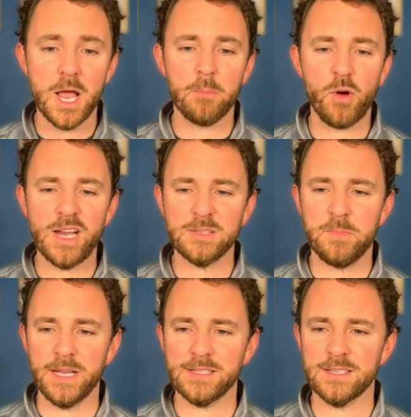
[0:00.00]
Prize
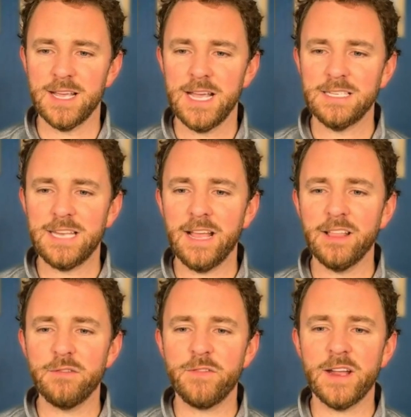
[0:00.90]
Picks, daily
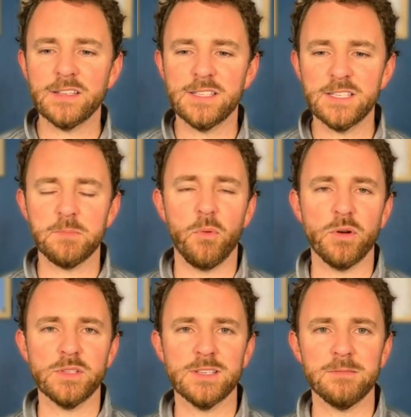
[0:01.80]
fantasy
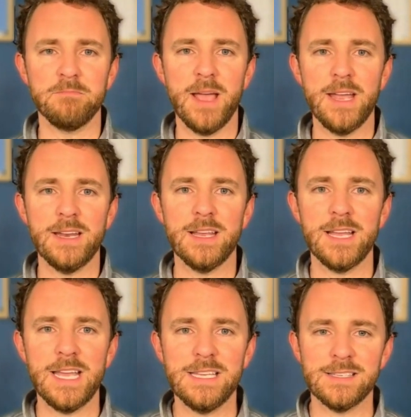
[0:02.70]
sports made
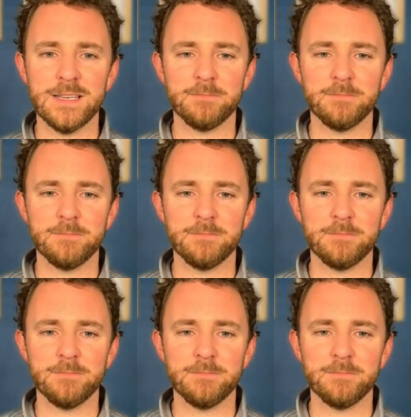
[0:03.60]
easy.